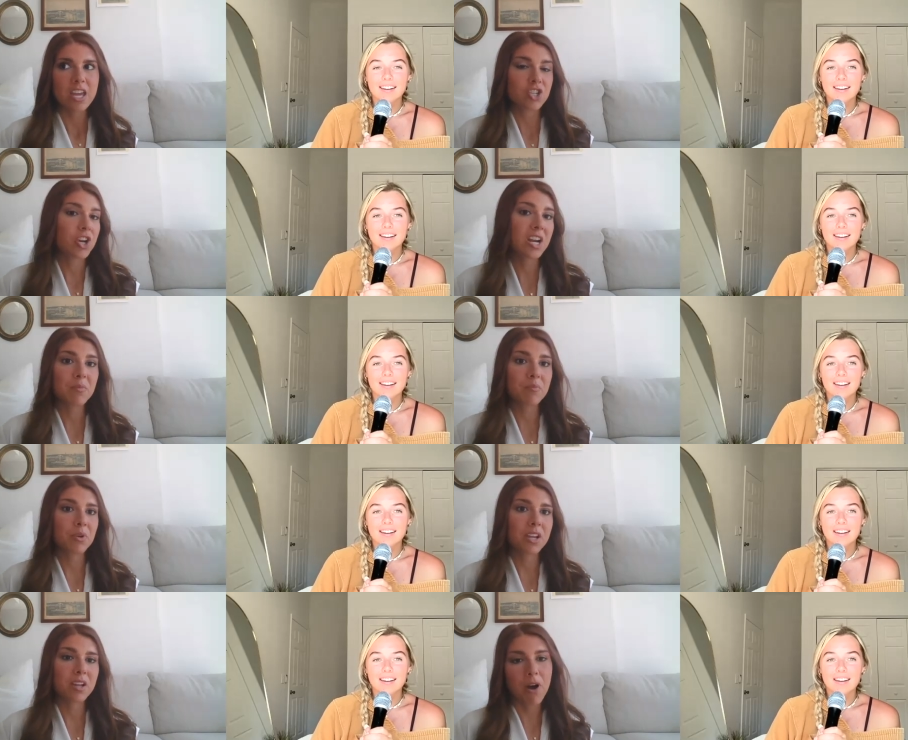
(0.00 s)
Speaker 1: trying to
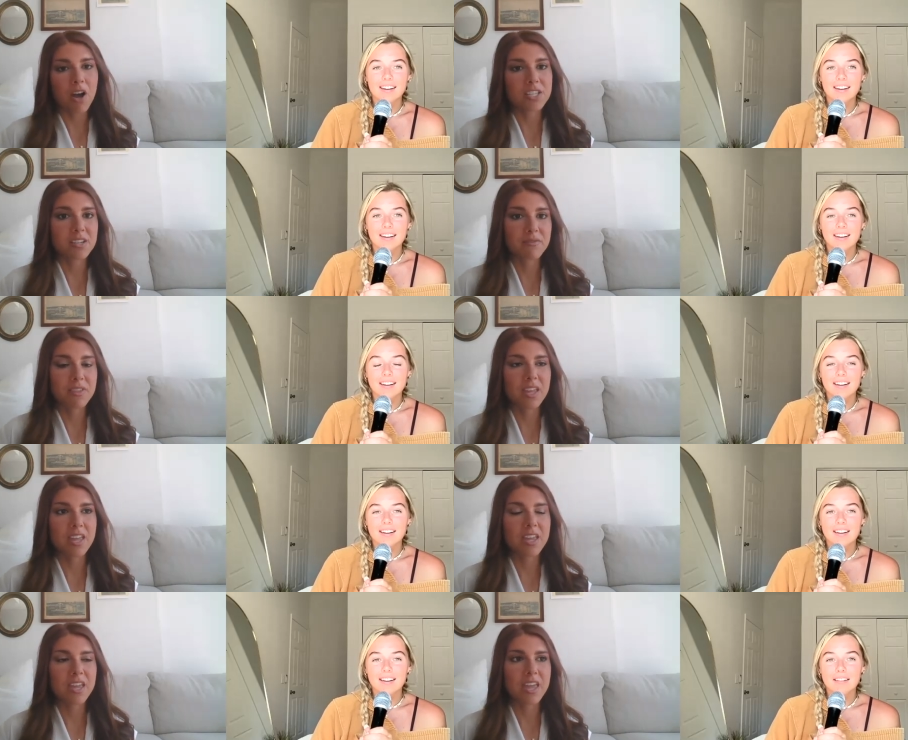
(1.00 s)
bring a positive
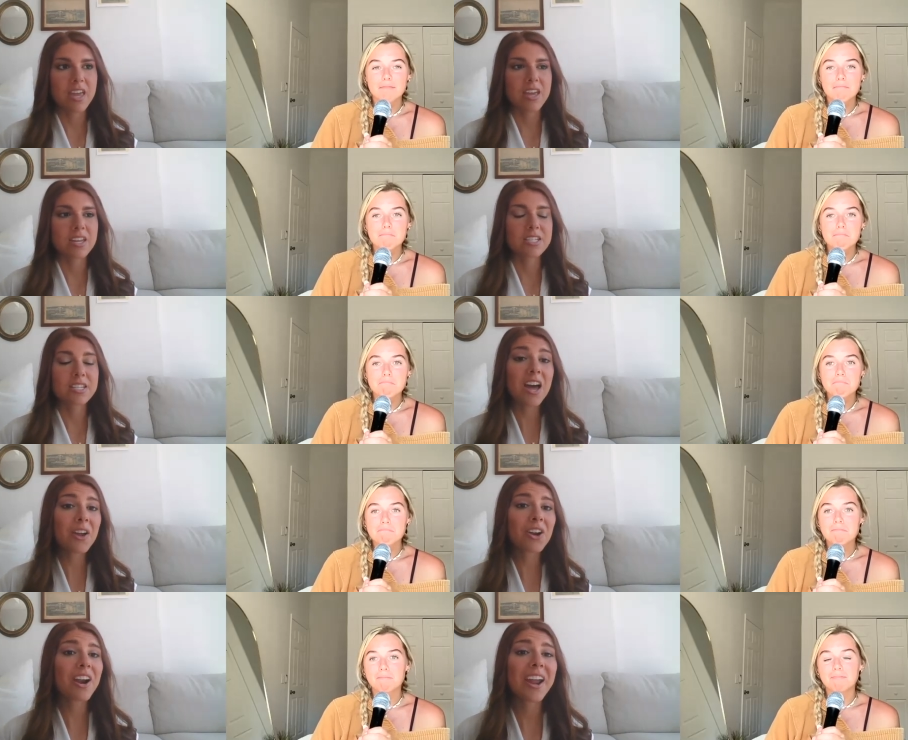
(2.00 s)
thing and now
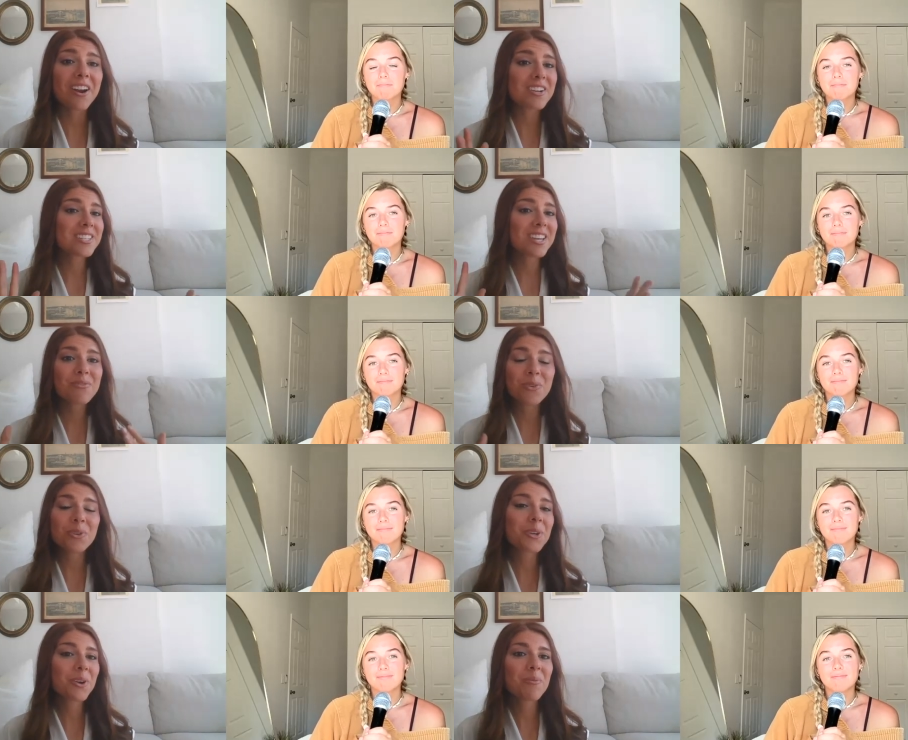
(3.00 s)
that her hair is like
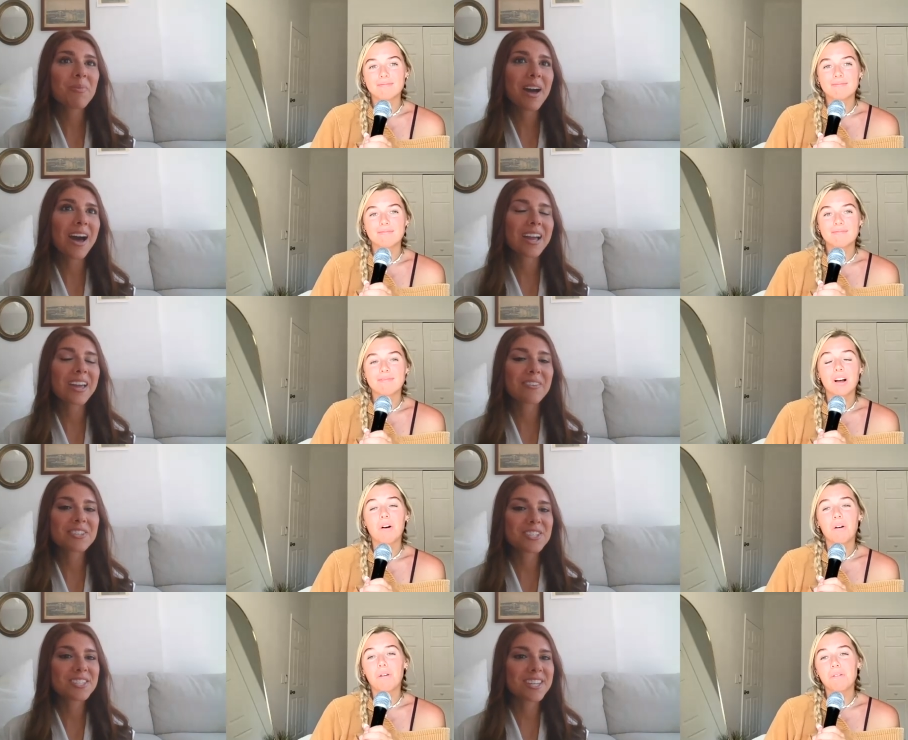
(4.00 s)
fully grown back
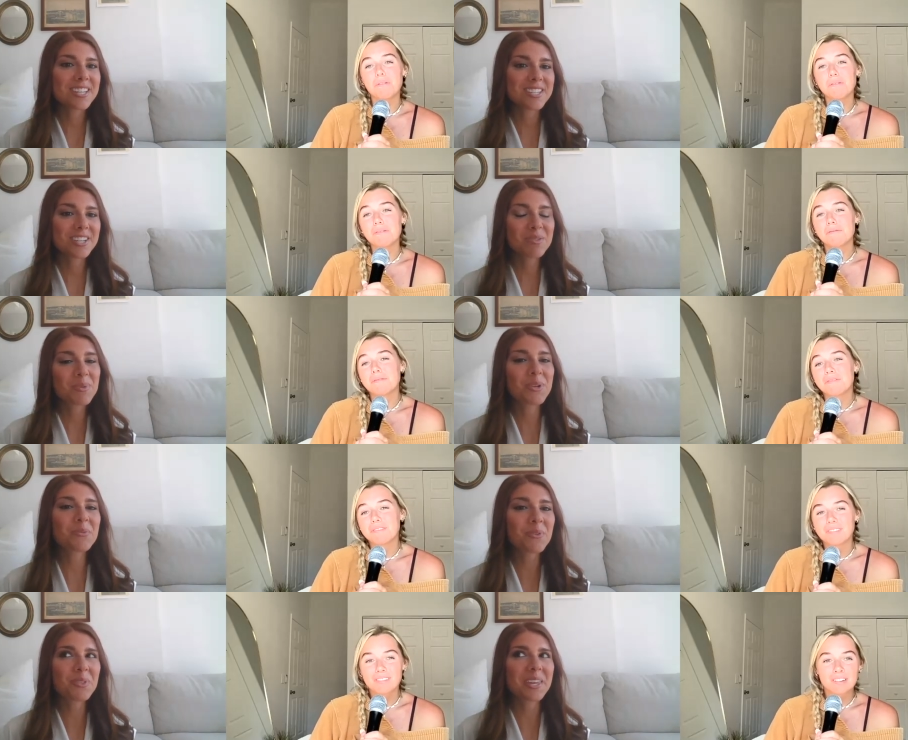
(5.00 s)
which is like such a
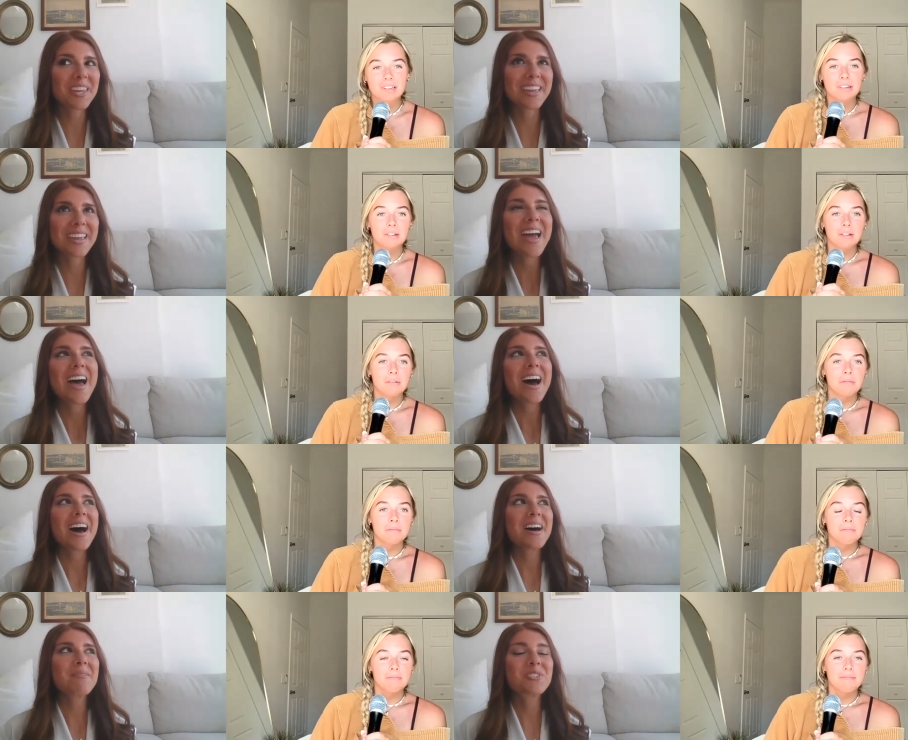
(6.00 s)
beautiful thing
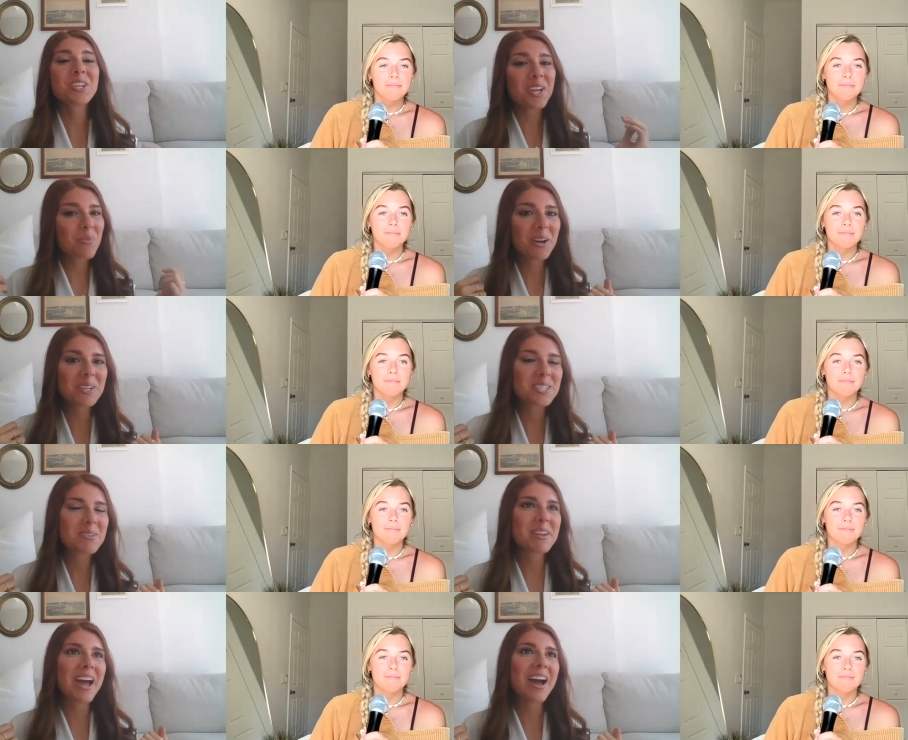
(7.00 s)
um she like wears
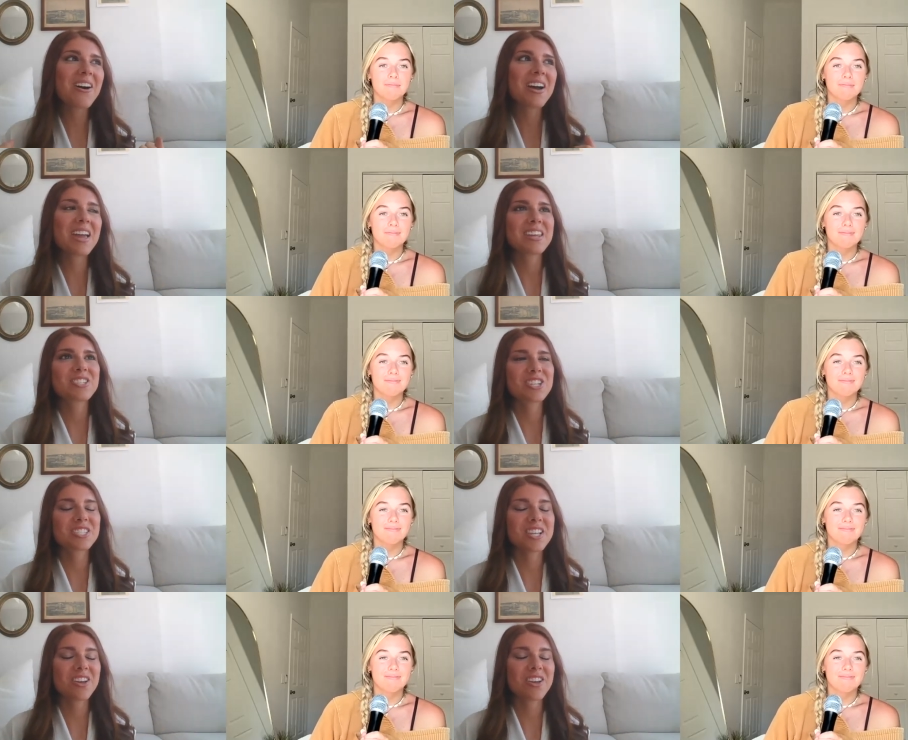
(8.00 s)
them now and it just like